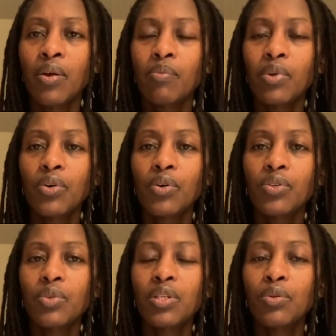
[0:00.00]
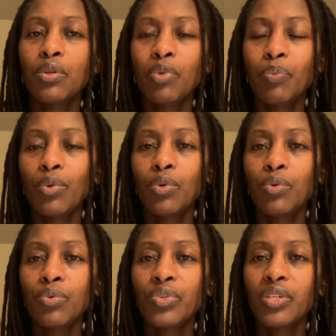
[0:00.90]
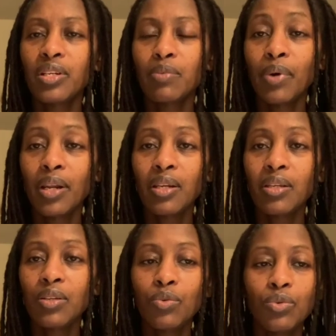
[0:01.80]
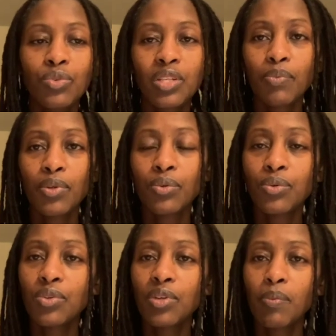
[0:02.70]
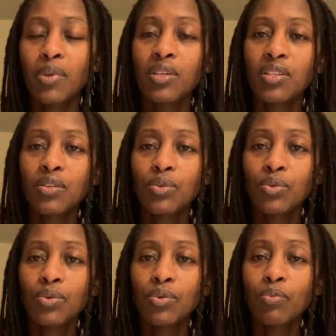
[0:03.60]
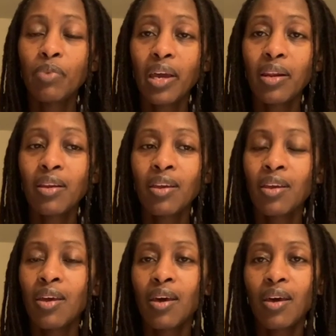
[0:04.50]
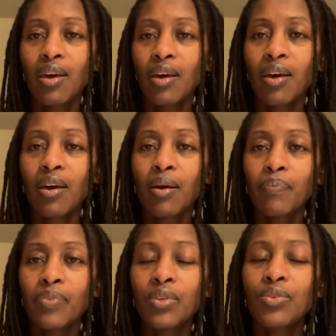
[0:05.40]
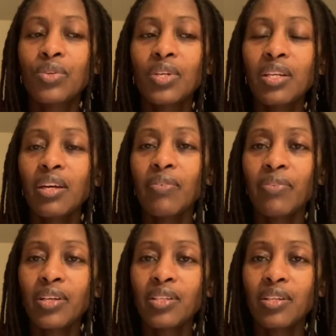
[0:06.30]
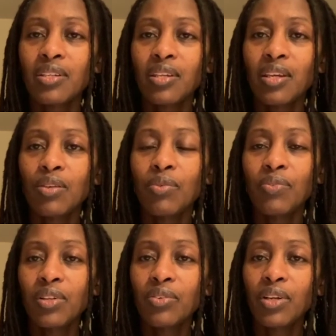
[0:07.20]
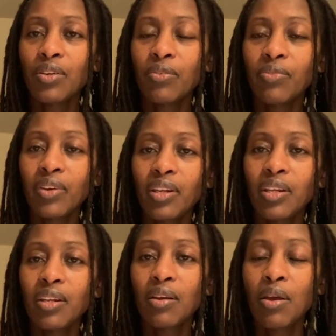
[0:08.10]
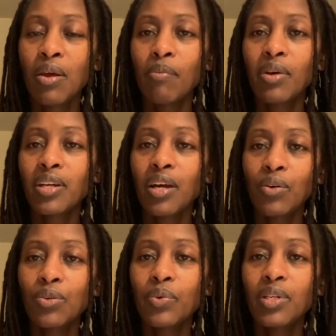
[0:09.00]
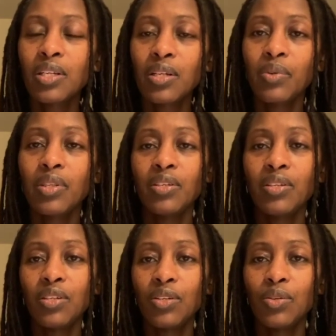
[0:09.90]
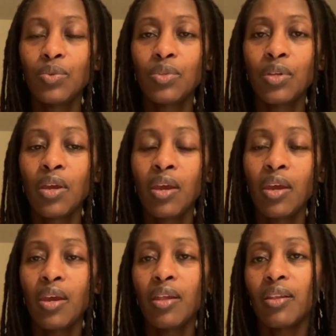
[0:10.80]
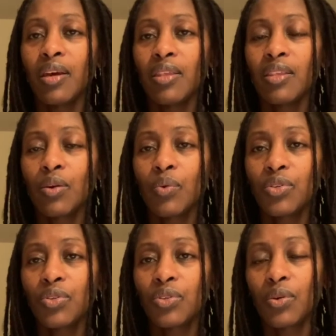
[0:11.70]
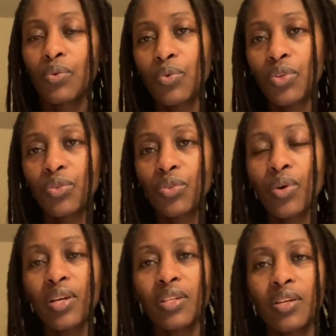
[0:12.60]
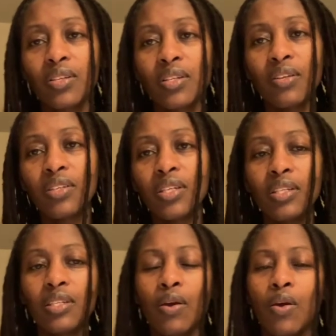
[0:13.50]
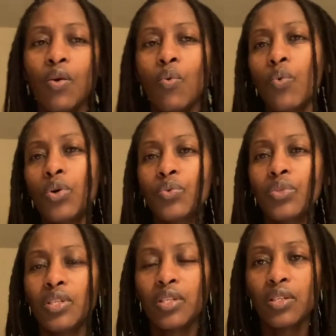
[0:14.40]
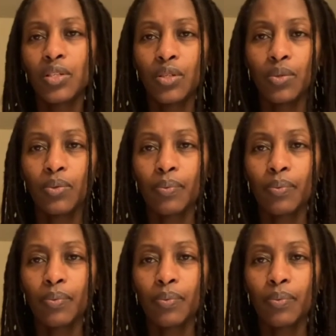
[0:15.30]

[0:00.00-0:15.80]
Because we deal with people who treat us badly. You do something good to them and they still do you bad. It really affects us and we feel really offended. But how do we deal with these issues? And I think the good question to ask ourselves is, what would Jesus do?